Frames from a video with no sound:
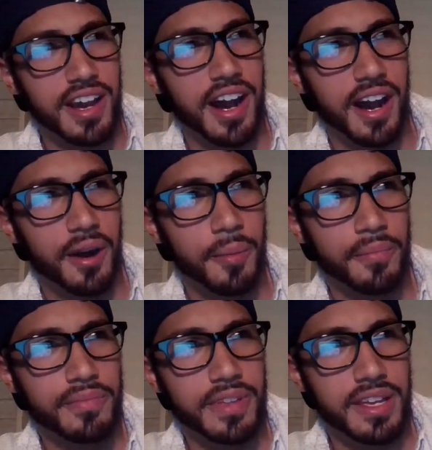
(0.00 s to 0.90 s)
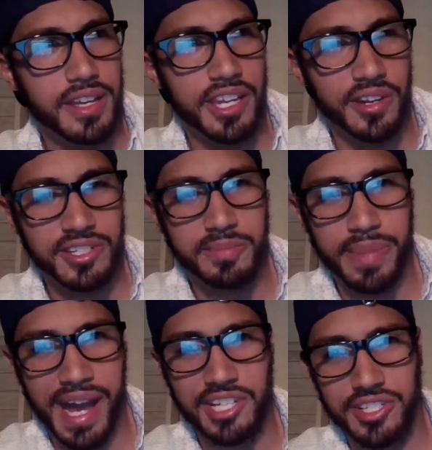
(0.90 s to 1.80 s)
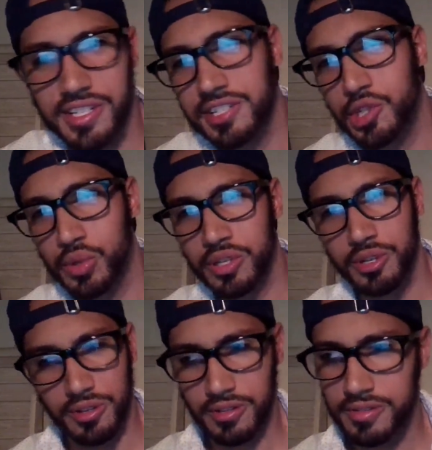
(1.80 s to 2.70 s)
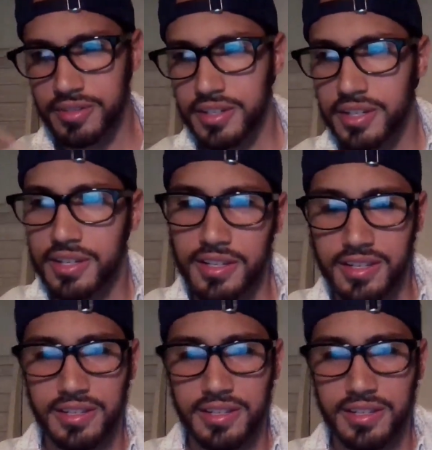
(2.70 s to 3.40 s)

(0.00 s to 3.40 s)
Um, you know, he just bashed in two of your